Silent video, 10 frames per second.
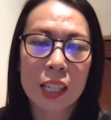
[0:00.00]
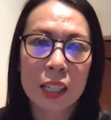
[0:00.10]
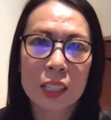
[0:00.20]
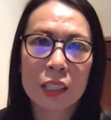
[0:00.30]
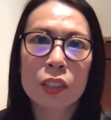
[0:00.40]

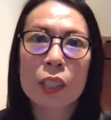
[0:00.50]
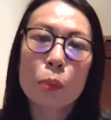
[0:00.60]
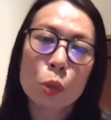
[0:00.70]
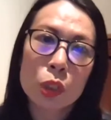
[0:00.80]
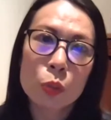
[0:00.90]
In
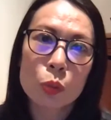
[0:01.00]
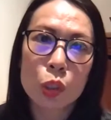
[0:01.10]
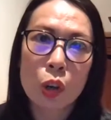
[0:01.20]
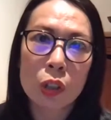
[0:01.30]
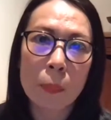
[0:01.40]
music, we
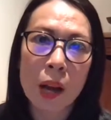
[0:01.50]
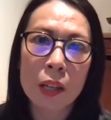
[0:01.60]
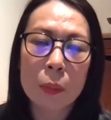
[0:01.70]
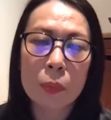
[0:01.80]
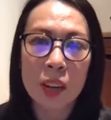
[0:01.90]
talk
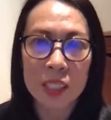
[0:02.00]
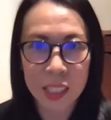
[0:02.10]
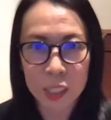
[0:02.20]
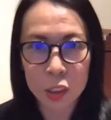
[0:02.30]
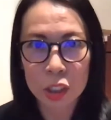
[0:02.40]
about
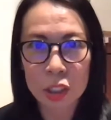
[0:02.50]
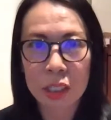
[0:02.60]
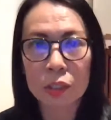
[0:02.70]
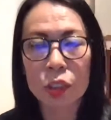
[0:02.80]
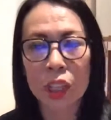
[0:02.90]
improvisation
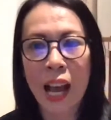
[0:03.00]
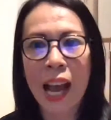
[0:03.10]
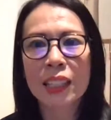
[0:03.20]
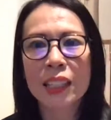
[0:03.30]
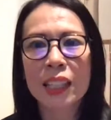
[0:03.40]
in
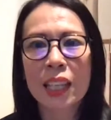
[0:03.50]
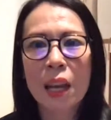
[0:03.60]
jazz,